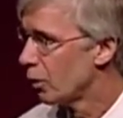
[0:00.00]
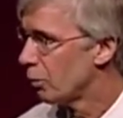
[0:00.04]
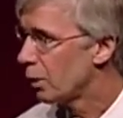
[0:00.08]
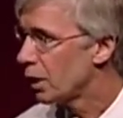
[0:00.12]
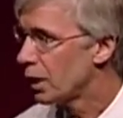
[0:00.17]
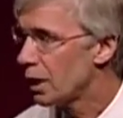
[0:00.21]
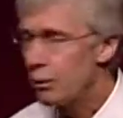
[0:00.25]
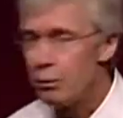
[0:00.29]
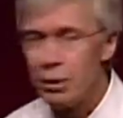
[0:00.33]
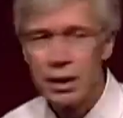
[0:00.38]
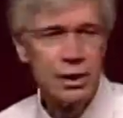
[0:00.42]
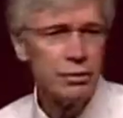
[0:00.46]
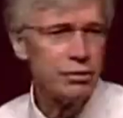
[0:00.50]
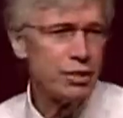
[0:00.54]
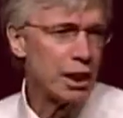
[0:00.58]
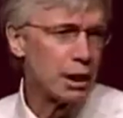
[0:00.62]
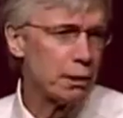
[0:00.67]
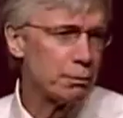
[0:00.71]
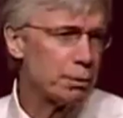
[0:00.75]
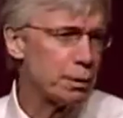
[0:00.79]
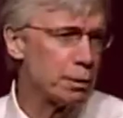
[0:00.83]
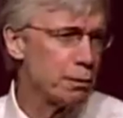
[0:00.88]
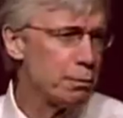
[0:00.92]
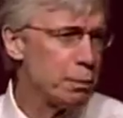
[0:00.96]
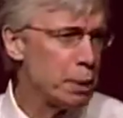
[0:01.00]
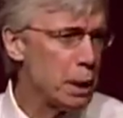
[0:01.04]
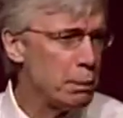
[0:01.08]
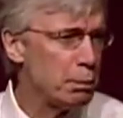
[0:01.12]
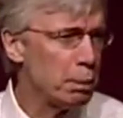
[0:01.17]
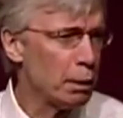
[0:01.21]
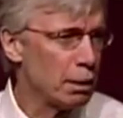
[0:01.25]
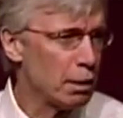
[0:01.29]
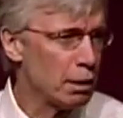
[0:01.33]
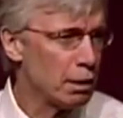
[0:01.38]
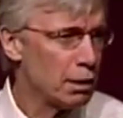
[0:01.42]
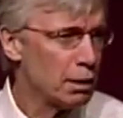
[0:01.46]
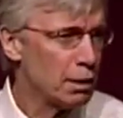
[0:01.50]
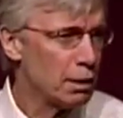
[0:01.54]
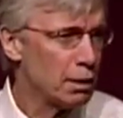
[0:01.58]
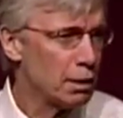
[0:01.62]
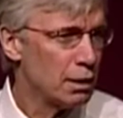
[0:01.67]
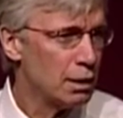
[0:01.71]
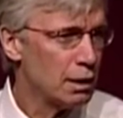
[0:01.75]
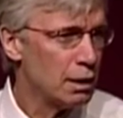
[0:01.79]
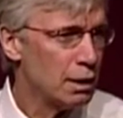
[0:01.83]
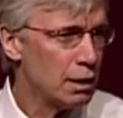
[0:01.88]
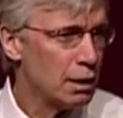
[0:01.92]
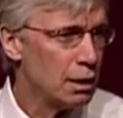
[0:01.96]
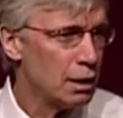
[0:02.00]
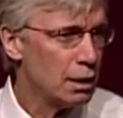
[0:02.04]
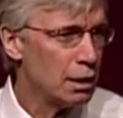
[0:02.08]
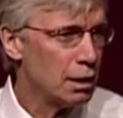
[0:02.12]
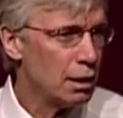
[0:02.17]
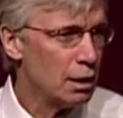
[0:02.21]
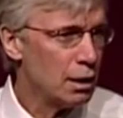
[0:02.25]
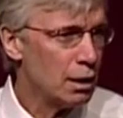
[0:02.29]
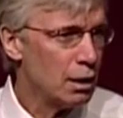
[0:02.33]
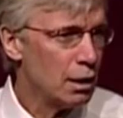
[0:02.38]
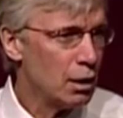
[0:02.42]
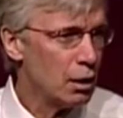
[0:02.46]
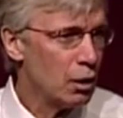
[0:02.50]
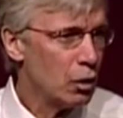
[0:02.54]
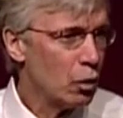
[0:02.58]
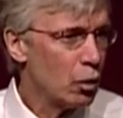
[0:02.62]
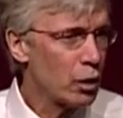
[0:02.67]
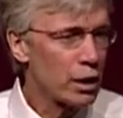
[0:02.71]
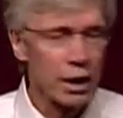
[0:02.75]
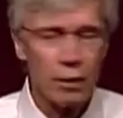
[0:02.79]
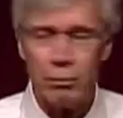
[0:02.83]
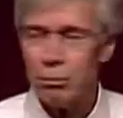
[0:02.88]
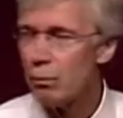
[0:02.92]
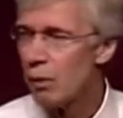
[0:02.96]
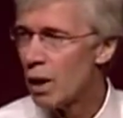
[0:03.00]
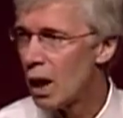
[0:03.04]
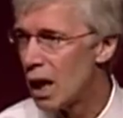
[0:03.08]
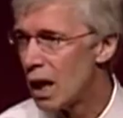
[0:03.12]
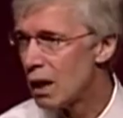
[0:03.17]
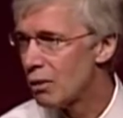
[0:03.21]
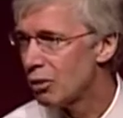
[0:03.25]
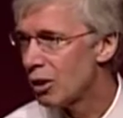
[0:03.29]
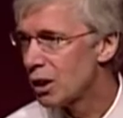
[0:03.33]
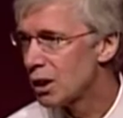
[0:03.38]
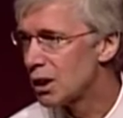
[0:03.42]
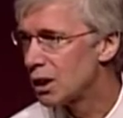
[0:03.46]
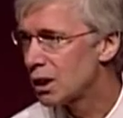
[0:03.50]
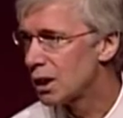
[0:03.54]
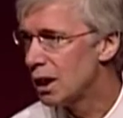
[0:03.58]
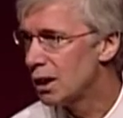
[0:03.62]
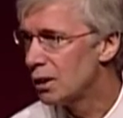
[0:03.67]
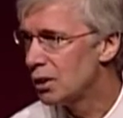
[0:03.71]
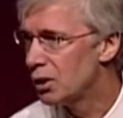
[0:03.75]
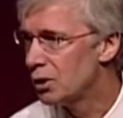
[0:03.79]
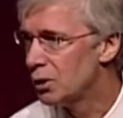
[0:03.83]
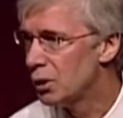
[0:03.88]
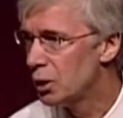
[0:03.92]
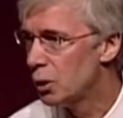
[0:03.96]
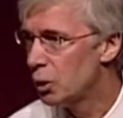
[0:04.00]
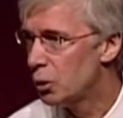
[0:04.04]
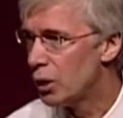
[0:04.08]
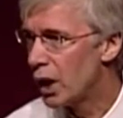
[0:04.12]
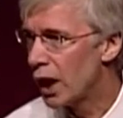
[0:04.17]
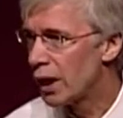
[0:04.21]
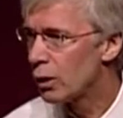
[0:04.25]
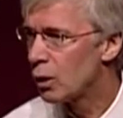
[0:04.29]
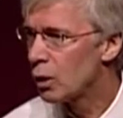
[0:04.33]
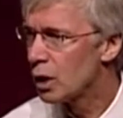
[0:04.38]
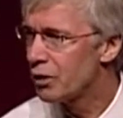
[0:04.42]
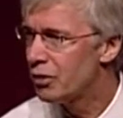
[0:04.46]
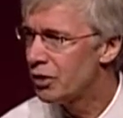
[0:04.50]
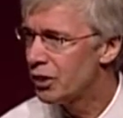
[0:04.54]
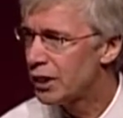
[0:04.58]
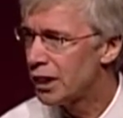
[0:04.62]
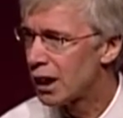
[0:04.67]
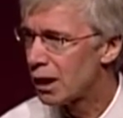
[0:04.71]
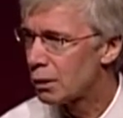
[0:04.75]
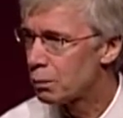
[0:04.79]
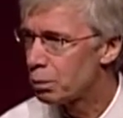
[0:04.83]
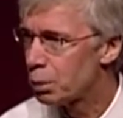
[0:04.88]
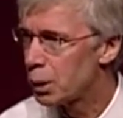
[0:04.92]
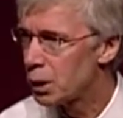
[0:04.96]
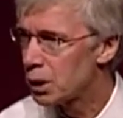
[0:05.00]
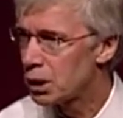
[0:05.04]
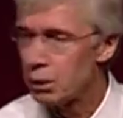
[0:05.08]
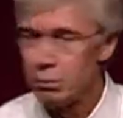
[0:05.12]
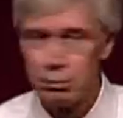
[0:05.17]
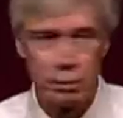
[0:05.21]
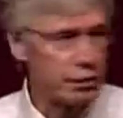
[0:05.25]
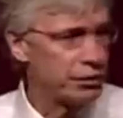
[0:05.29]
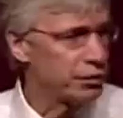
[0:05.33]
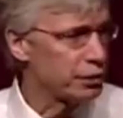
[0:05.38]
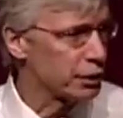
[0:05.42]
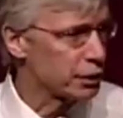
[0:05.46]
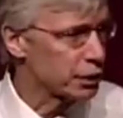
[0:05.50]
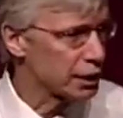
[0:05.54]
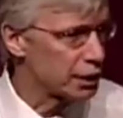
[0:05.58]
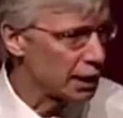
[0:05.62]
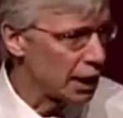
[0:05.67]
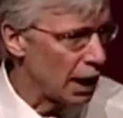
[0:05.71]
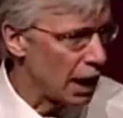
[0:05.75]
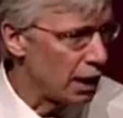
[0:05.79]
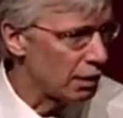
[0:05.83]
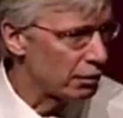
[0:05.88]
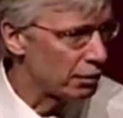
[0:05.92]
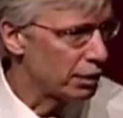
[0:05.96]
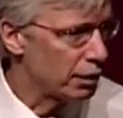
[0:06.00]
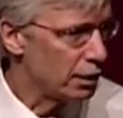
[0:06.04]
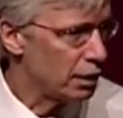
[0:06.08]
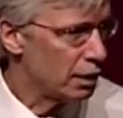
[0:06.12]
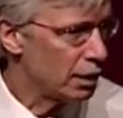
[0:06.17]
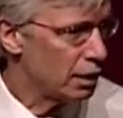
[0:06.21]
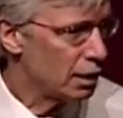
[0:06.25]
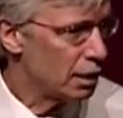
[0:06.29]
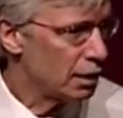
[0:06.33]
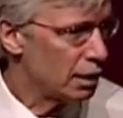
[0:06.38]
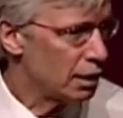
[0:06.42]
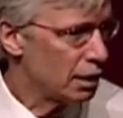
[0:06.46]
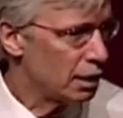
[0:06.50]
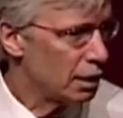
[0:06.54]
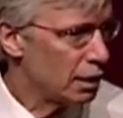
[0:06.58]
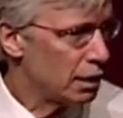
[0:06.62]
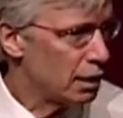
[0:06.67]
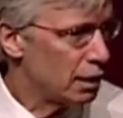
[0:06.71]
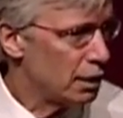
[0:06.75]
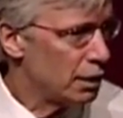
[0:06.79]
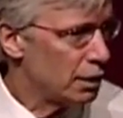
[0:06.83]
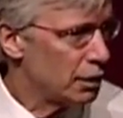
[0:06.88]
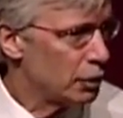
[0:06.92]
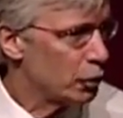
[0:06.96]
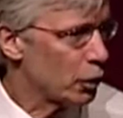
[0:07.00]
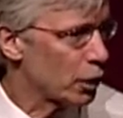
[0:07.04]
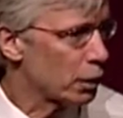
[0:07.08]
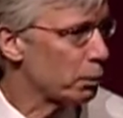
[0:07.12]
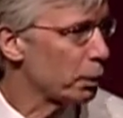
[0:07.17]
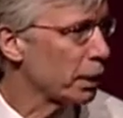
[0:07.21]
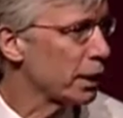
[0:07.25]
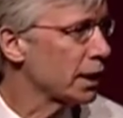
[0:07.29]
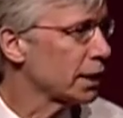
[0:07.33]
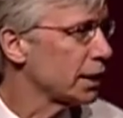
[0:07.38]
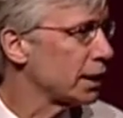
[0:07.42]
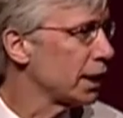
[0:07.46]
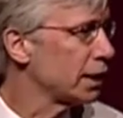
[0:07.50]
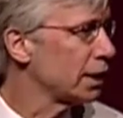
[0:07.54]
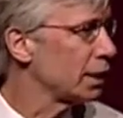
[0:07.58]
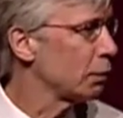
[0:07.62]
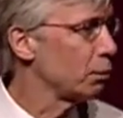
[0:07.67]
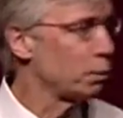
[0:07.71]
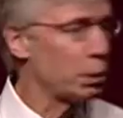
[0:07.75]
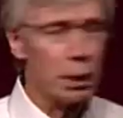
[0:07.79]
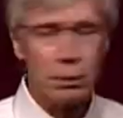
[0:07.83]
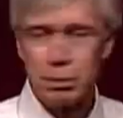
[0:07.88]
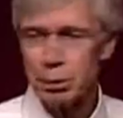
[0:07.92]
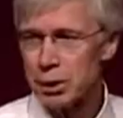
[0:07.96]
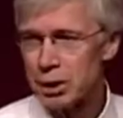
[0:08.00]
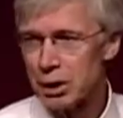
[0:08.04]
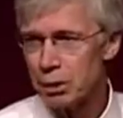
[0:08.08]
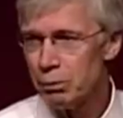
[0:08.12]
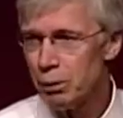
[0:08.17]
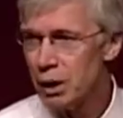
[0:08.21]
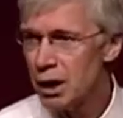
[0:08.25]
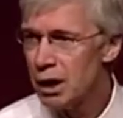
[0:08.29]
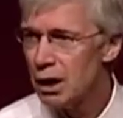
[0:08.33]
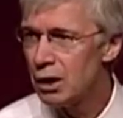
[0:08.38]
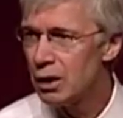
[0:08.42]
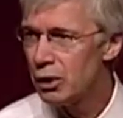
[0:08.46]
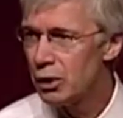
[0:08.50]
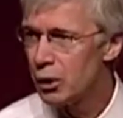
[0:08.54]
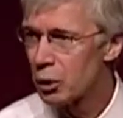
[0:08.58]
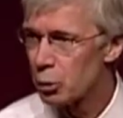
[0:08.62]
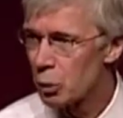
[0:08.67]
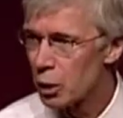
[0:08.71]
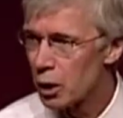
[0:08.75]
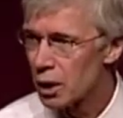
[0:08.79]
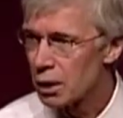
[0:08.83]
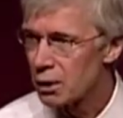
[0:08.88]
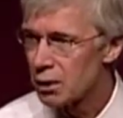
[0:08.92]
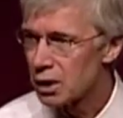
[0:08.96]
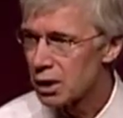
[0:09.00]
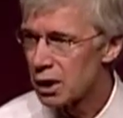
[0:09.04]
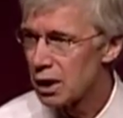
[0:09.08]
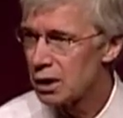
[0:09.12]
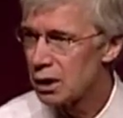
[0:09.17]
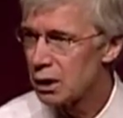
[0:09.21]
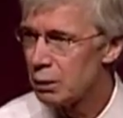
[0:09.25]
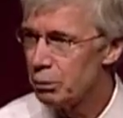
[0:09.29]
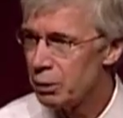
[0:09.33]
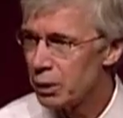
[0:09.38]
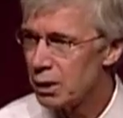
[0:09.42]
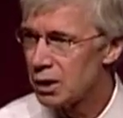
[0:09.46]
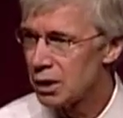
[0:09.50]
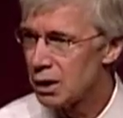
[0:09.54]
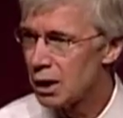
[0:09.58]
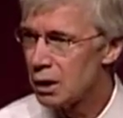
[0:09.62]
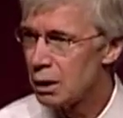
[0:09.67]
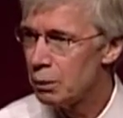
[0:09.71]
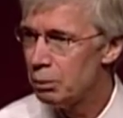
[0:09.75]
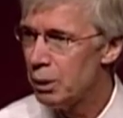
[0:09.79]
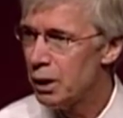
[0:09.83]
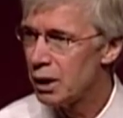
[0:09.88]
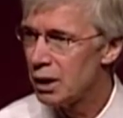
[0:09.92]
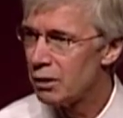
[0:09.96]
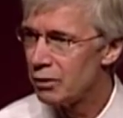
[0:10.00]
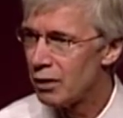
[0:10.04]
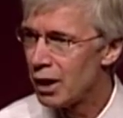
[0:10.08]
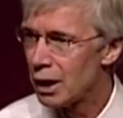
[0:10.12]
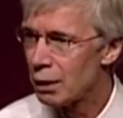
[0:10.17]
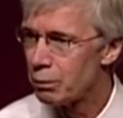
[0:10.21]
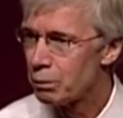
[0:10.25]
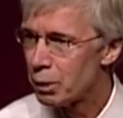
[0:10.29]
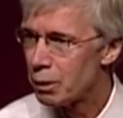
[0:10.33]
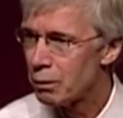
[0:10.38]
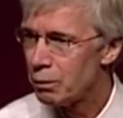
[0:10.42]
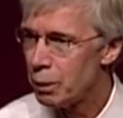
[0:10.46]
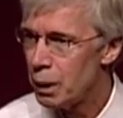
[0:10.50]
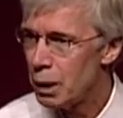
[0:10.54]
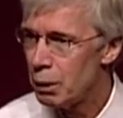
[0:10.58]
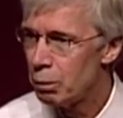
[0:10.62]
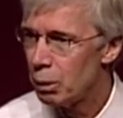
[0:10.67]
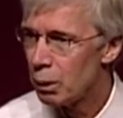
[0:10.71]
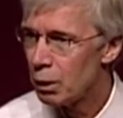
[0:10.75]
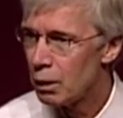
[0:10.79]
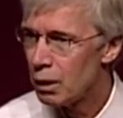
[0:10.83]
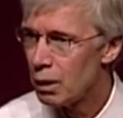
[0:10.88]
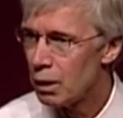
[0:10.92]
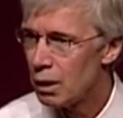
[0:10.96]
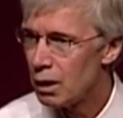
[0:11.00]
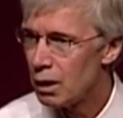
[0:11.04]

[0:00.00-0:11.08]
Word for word: Become a developer of people. What a marvelous thing to do, not only for the other person, but for yourself. You want to bring a sense of purpose and meaning to your work? Start to, be, start to be a developer of people.